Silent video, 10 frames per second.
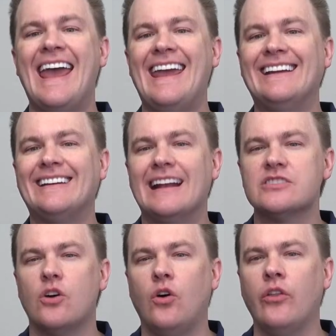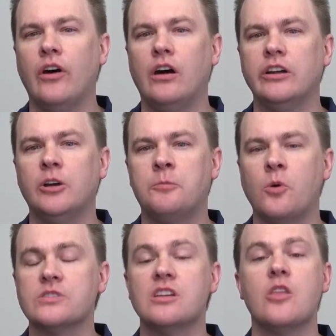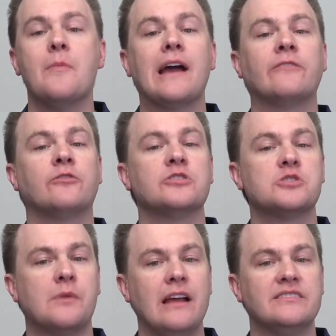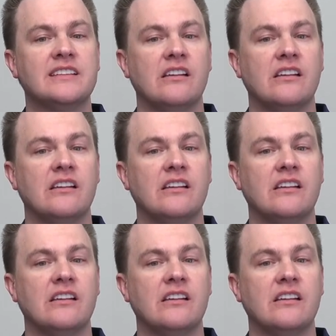And it has all the audio ports on the back for a surround